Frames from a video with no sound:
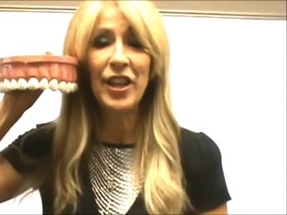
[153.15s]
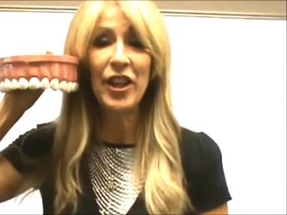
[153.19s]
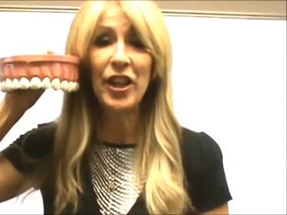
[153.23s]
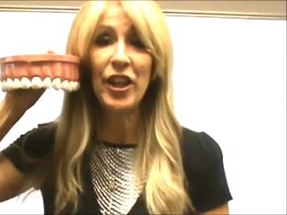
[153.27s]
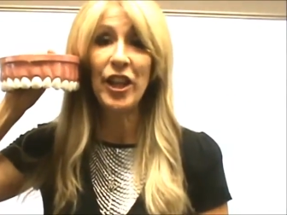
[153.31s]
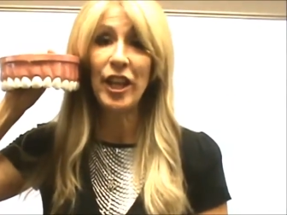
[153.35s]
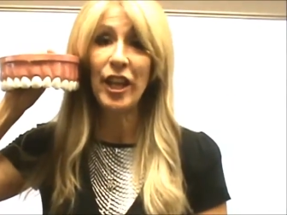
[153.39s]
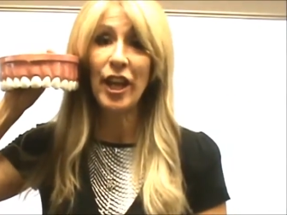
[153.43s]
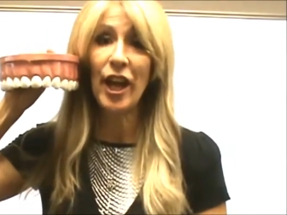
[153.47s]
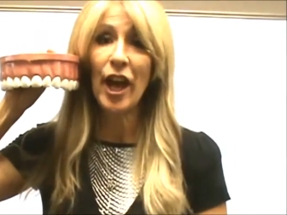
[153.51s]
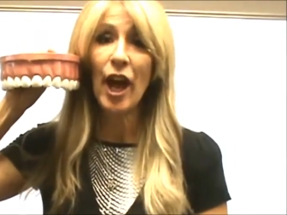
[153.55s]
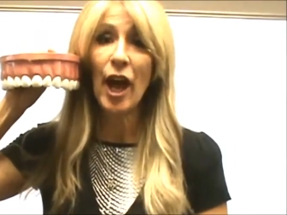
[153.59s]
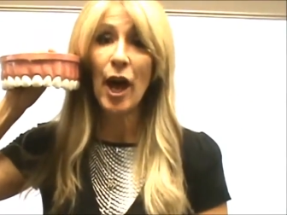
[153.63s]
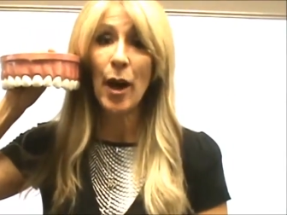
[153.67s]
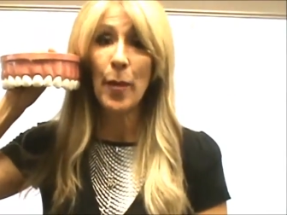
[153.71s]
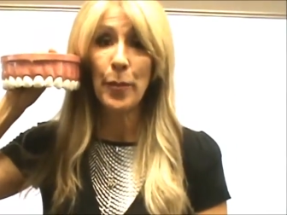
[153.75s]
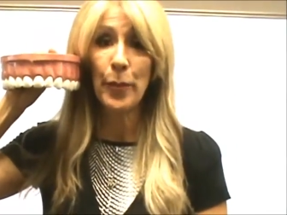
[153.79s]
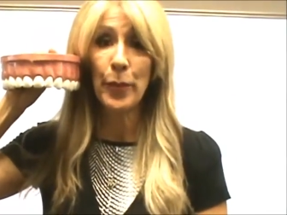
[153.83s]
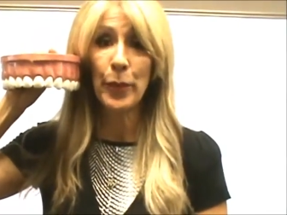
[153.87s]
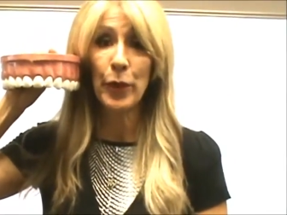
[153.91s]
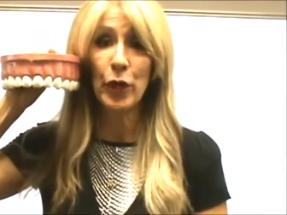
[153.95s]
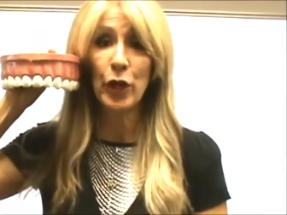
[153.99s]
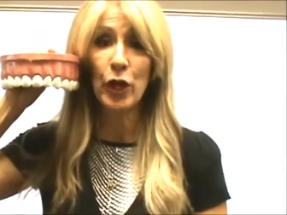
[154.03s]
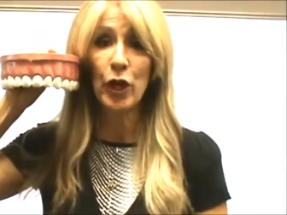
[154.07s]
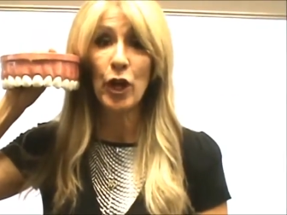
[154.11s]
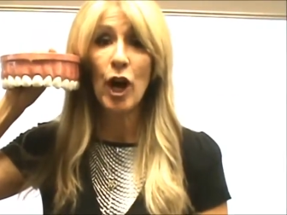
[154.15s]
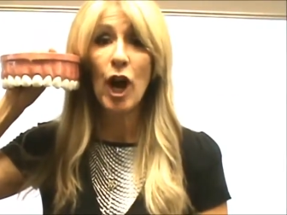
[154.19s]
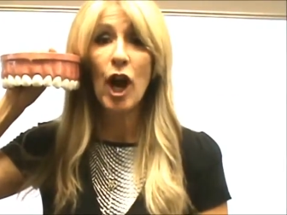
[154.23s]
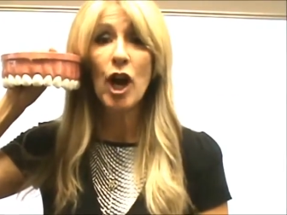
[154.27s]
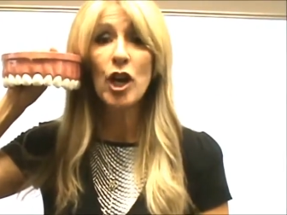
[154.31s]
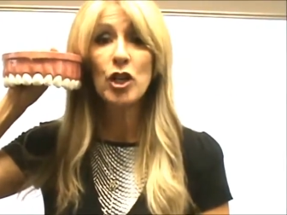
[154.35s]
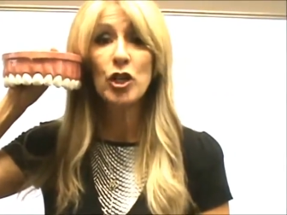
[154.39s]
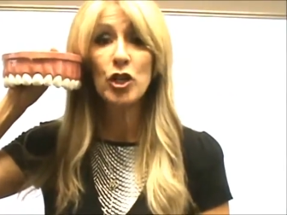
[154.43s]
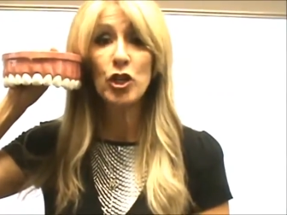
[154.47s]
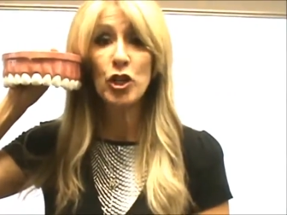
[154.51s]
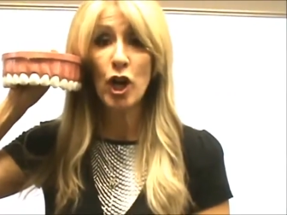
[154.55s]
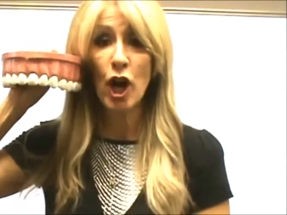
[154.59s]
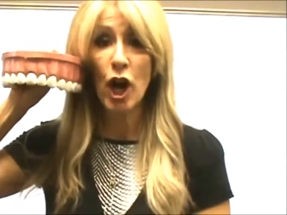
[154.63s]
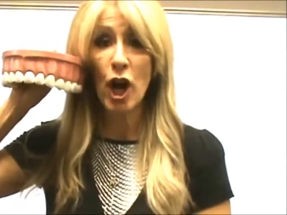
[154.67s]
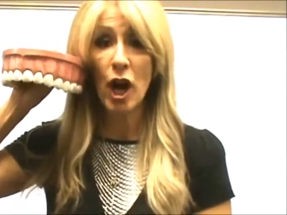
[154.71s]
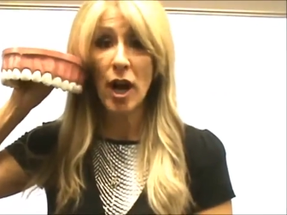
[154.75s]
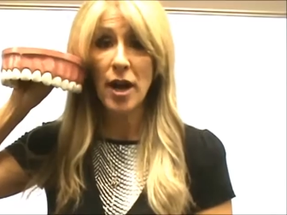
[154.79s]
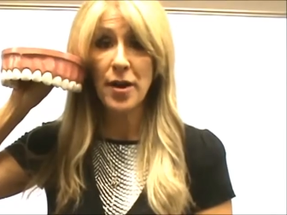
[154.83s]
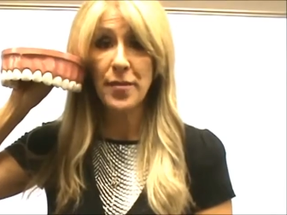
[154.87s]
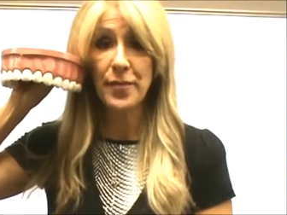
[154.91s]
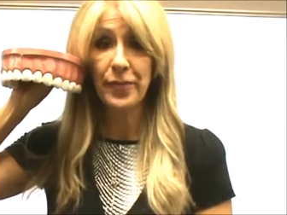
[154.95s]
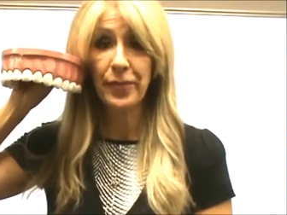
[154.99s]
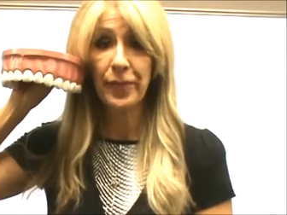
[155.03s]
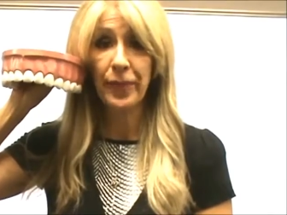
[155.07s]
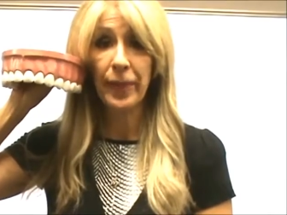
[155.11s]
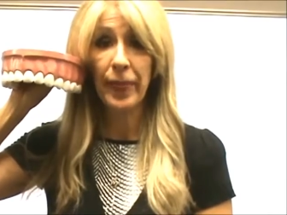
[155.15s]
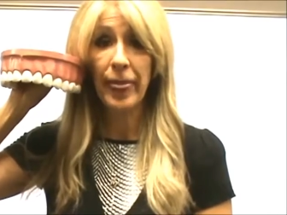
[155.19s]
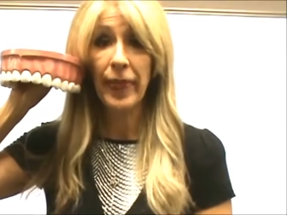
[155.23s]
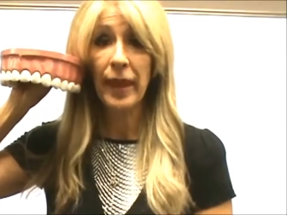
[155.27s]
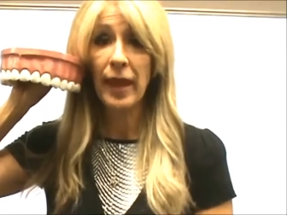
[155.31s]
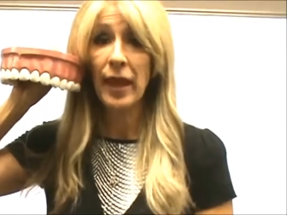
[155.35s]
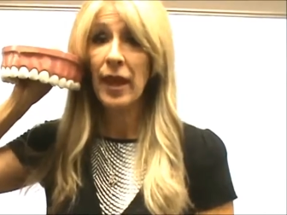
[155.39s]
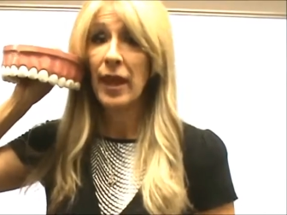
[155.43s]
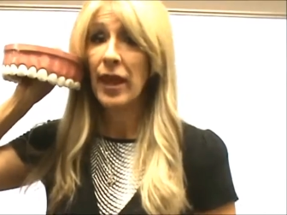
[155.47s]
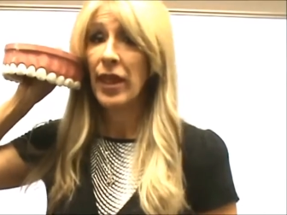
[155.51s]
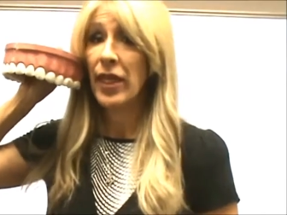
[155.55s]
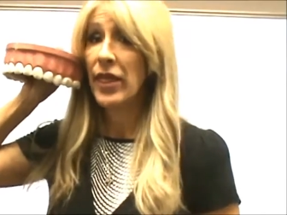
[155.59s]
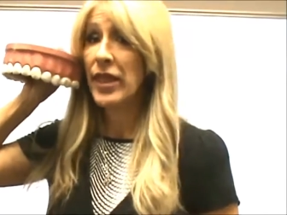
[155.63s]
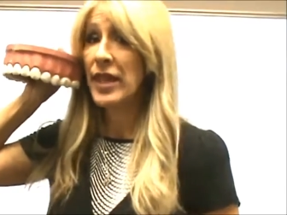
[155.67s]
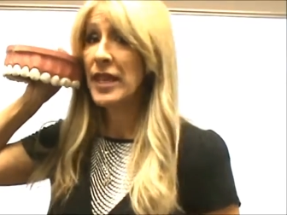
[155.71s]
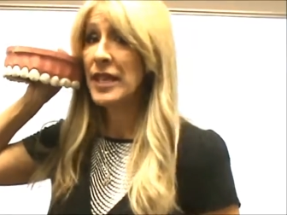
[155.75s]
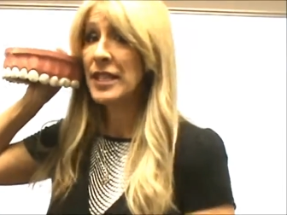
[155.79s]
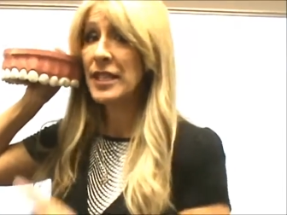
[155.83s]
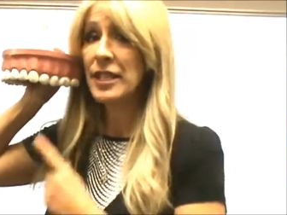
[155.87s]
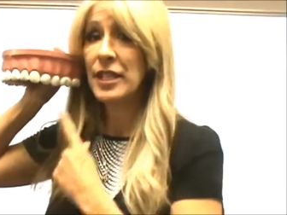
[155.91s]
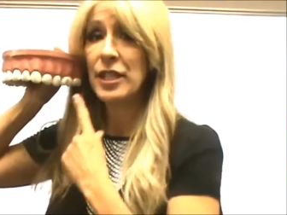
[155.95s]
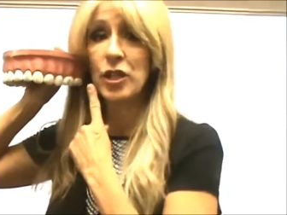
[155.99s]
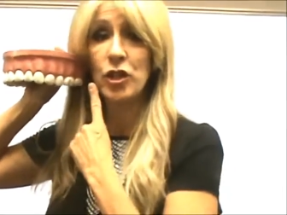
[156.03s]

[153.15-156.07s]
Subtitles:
the upper jaw. This